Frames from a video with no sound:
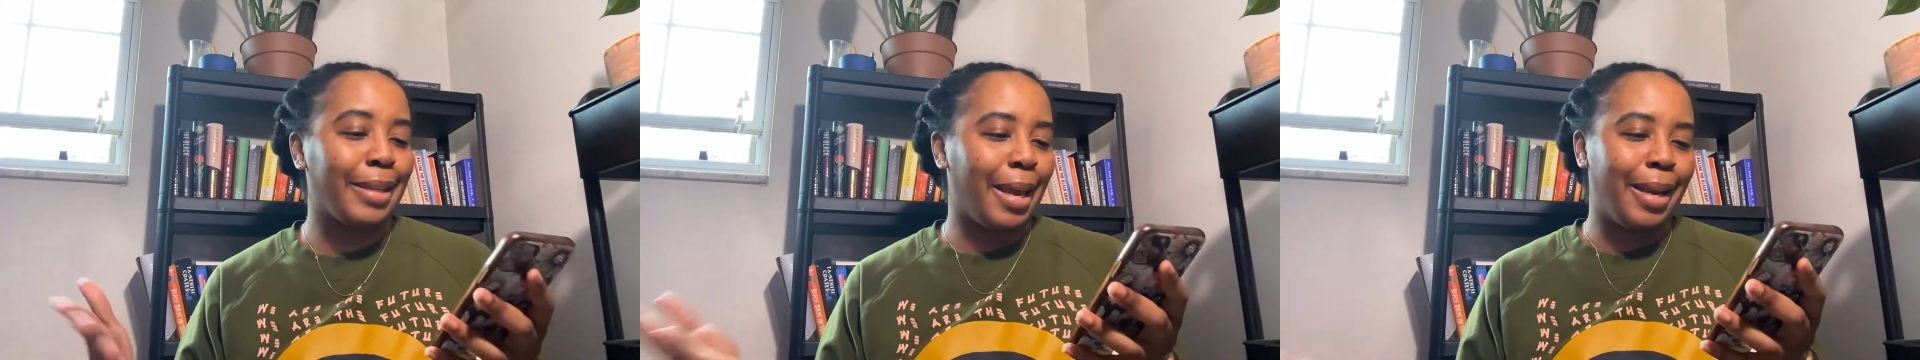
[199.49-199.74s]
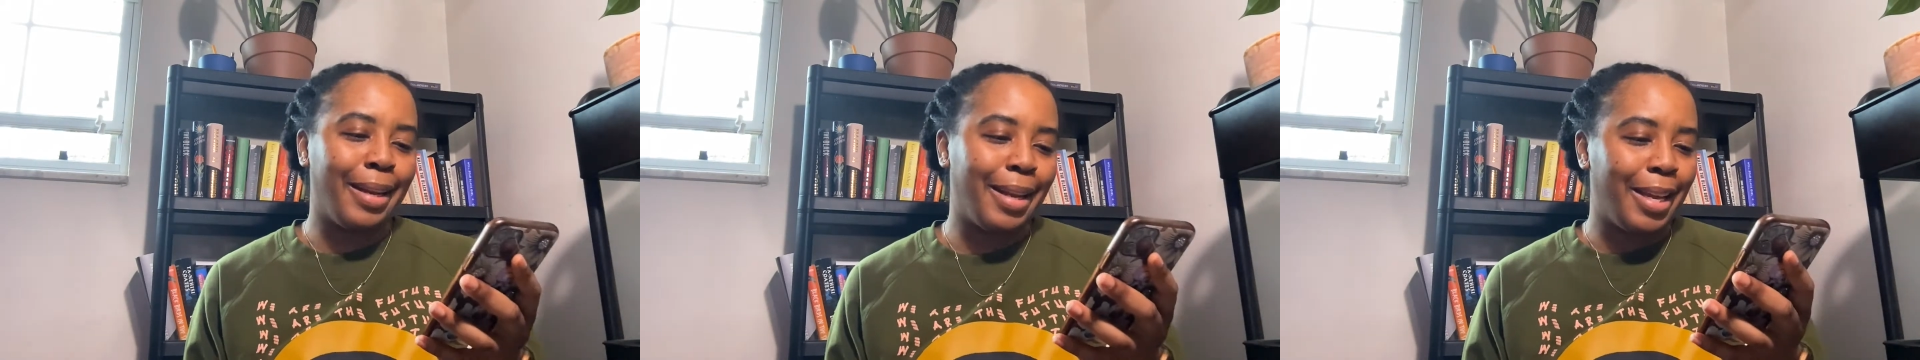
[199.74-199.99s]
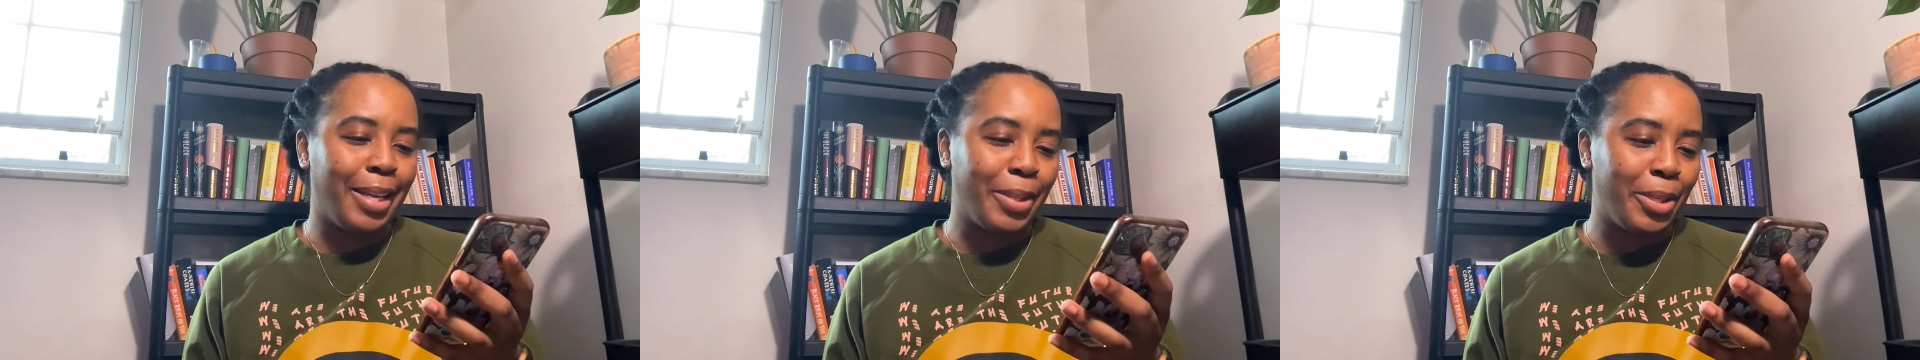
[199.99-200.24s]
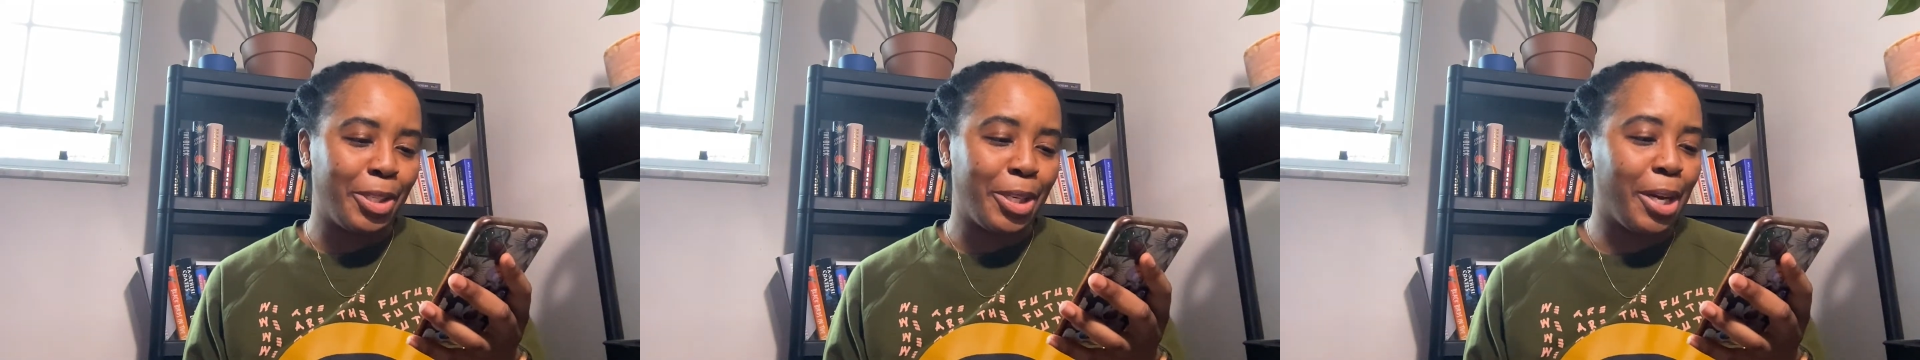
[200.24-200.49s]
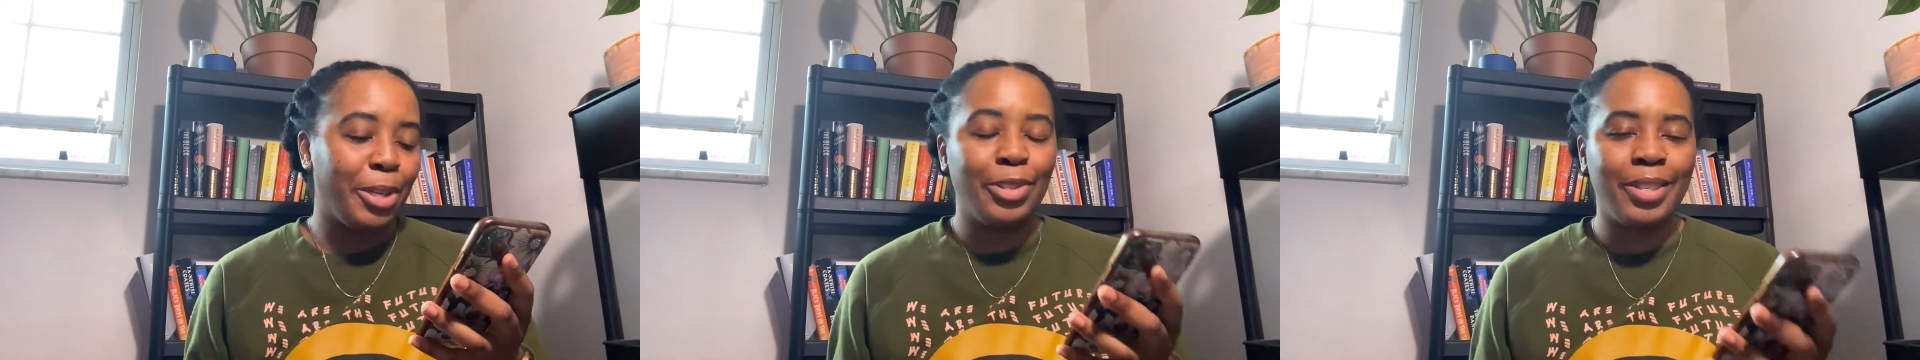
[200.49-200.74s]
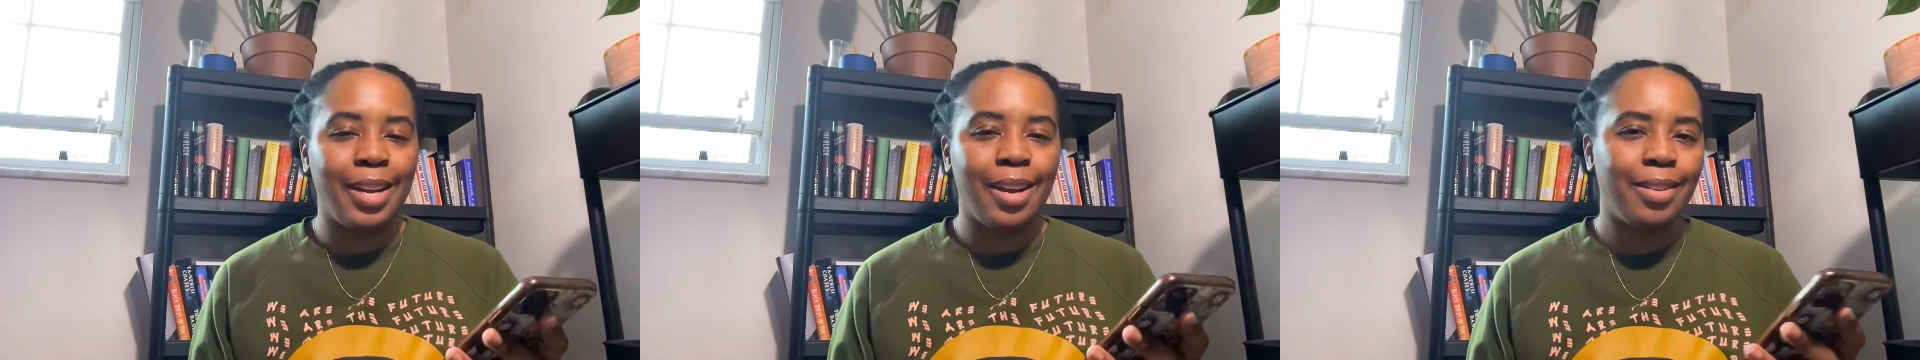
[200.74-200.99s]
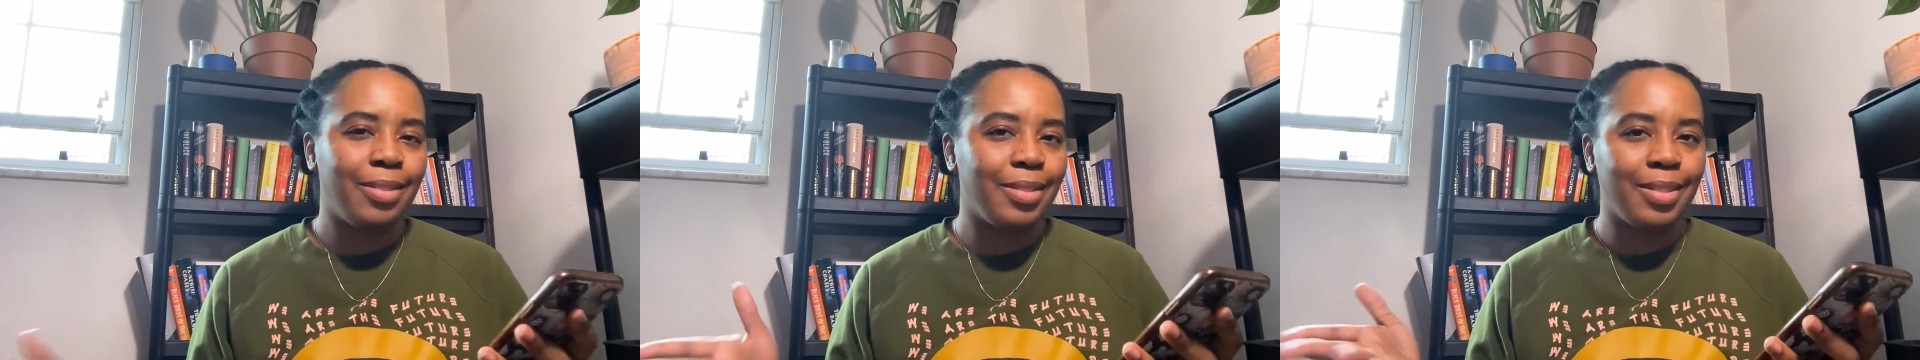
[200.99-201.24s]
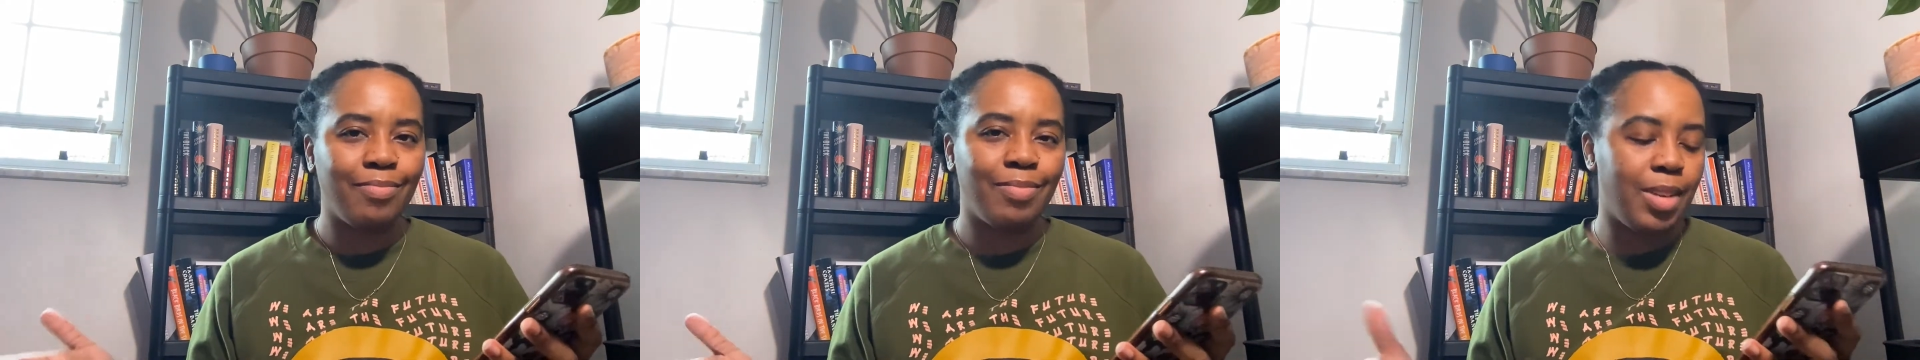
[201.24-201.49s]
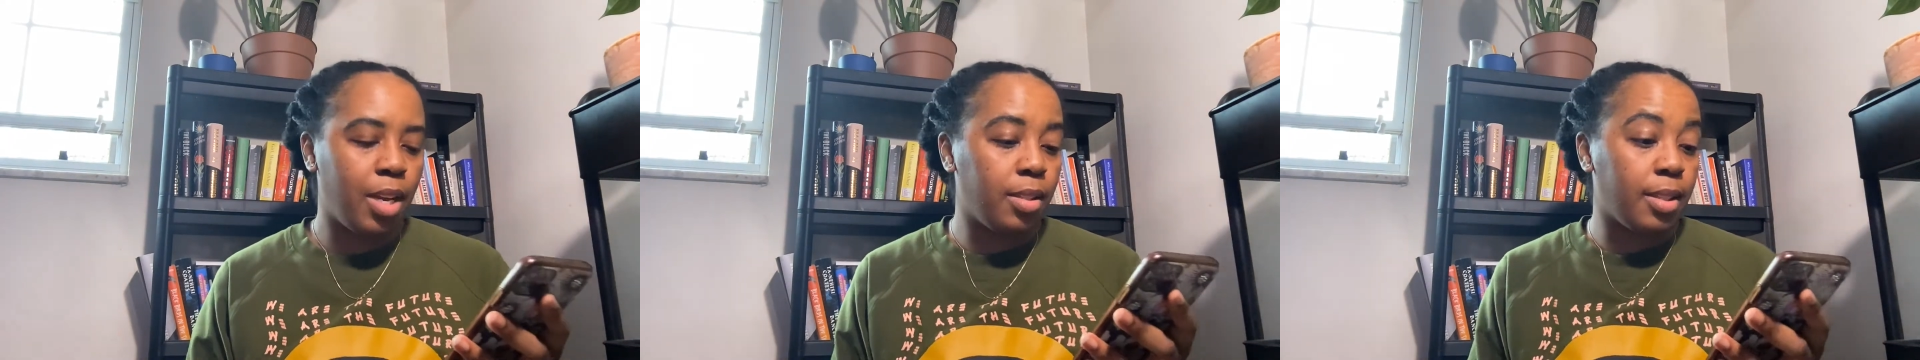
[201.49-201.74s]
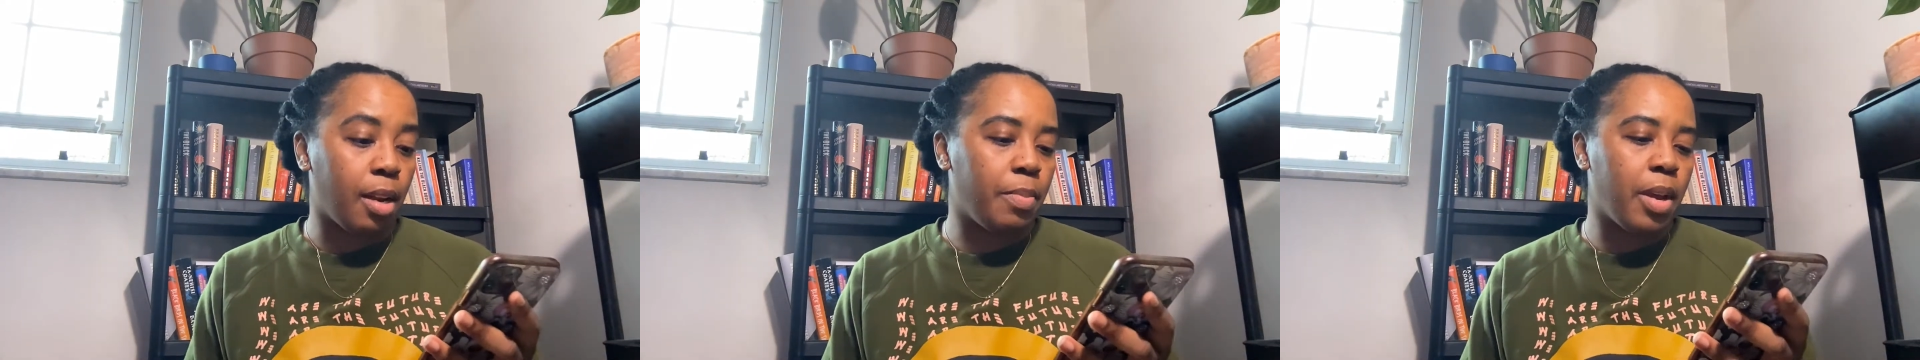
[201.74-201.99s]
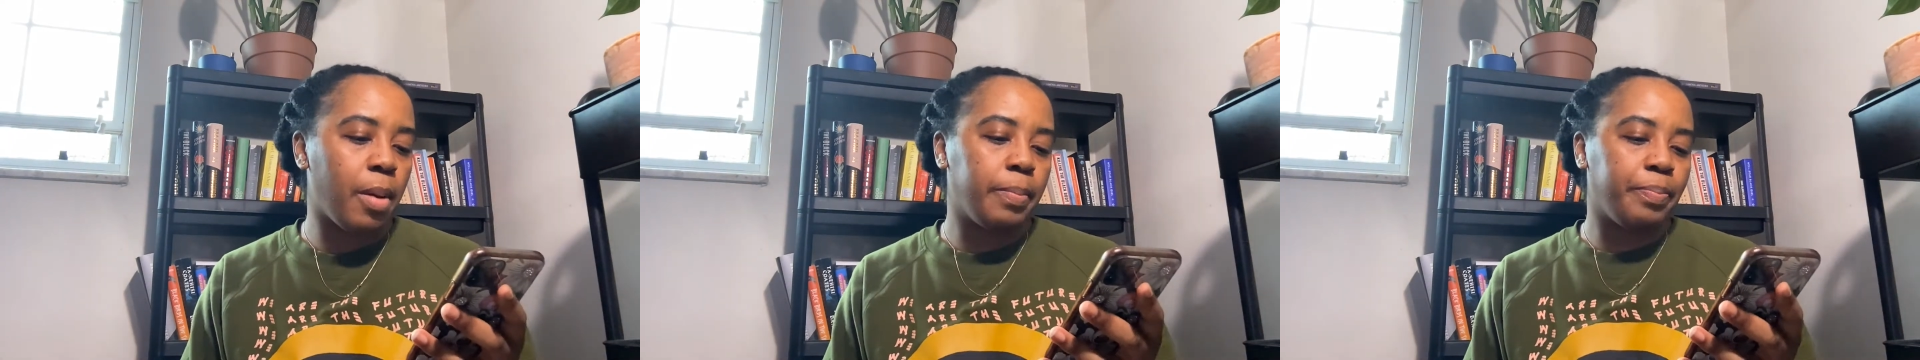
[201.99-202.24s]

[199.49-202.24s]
in an English country house. Yeah, sign me up.